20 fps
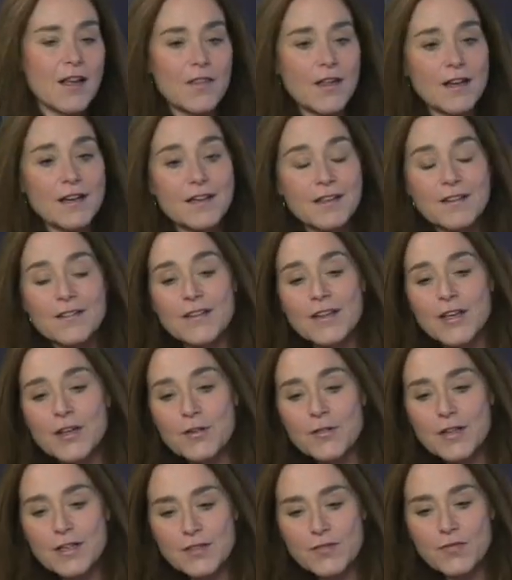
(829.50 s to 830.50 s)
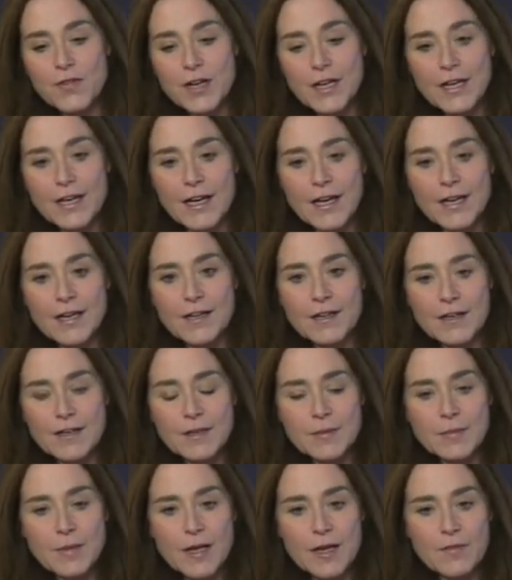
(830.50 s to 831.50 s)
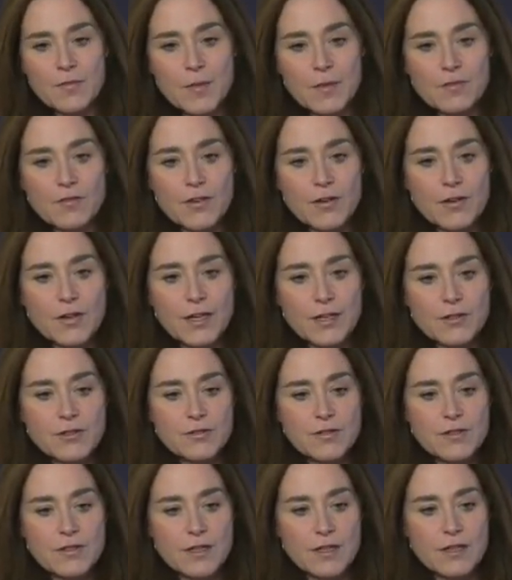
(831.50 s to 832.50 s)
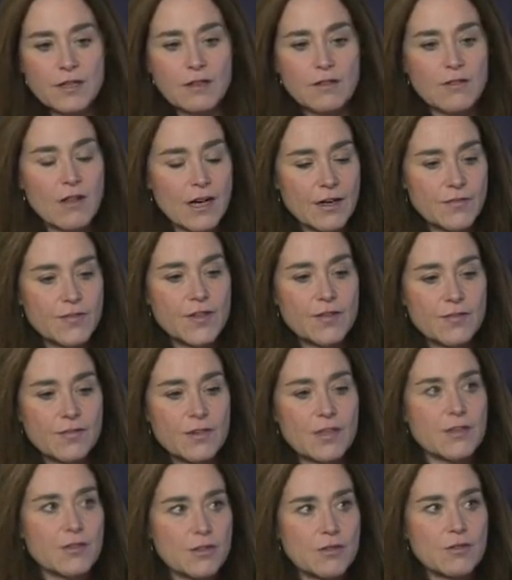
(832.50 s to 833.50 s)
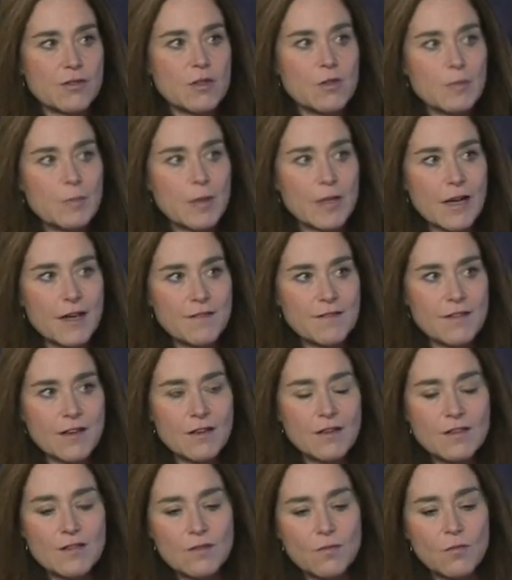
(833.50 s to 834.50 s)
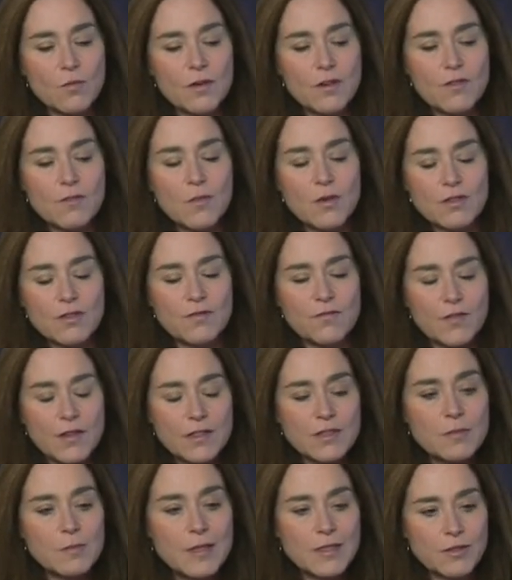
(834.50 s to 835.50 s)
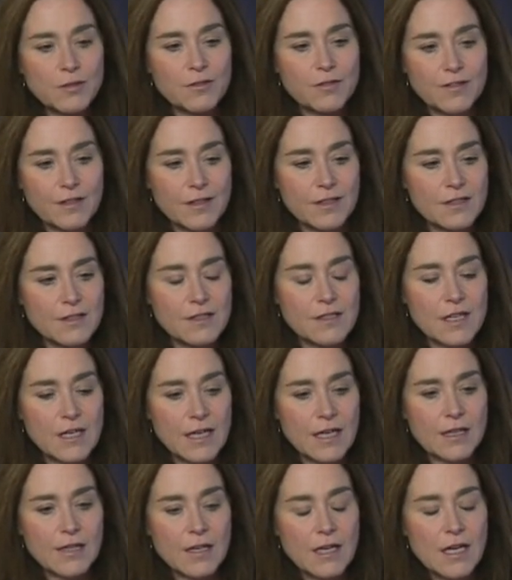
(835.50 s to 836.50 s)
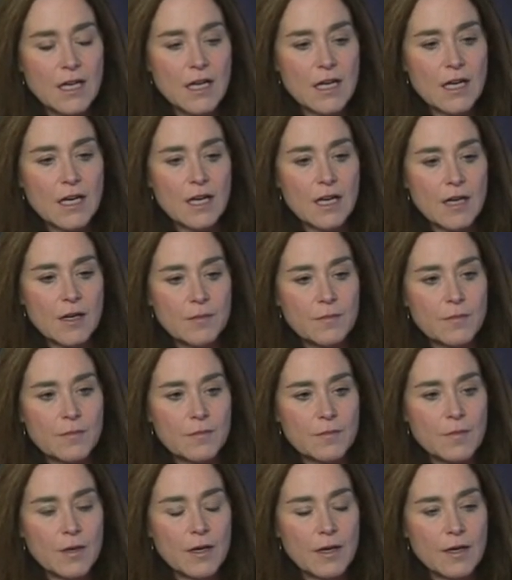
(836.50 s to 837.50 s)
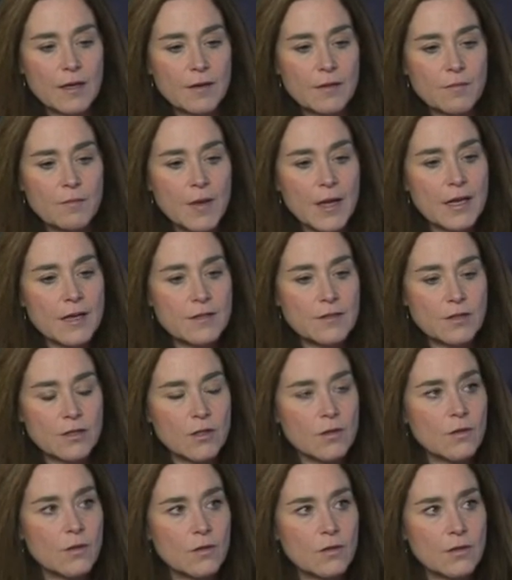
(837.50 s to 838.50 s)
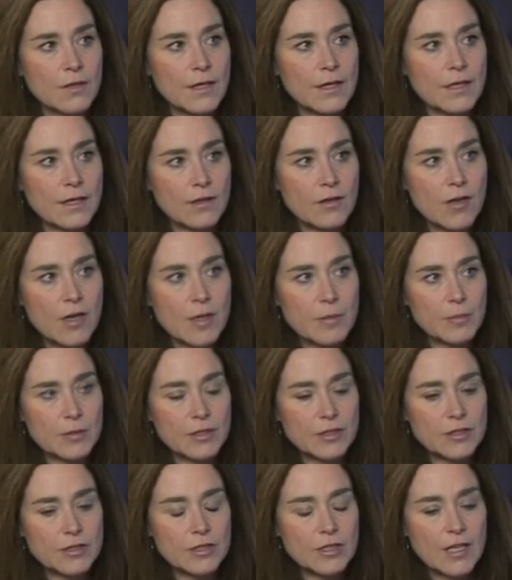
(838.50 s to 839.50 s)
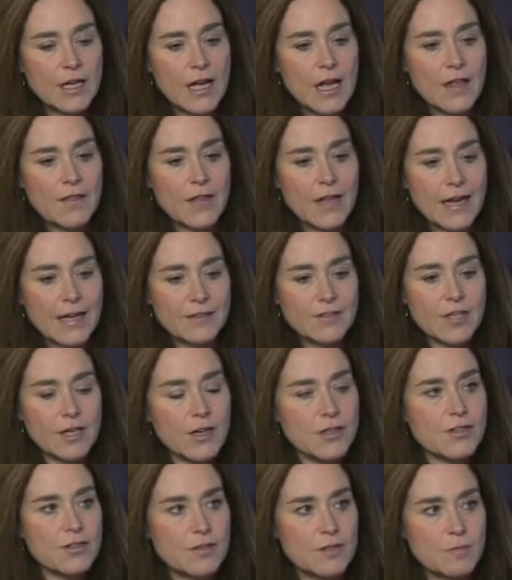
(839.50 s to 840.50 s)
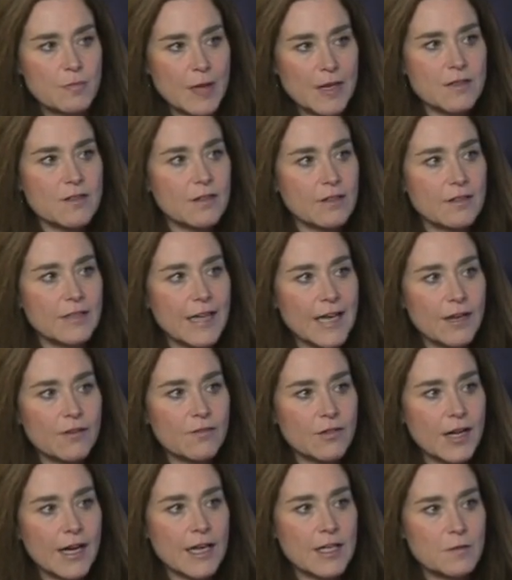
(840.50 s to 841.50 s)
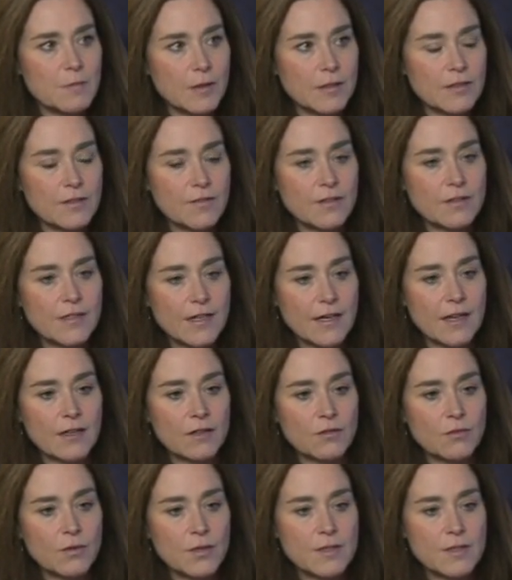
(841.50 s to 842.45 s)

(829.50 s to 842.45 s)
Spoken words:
That's funny. I have been very interested in a lot of different issues, but I think one of the most fundamental things that I made as a goal and accomplished that touches basically every aspect of the town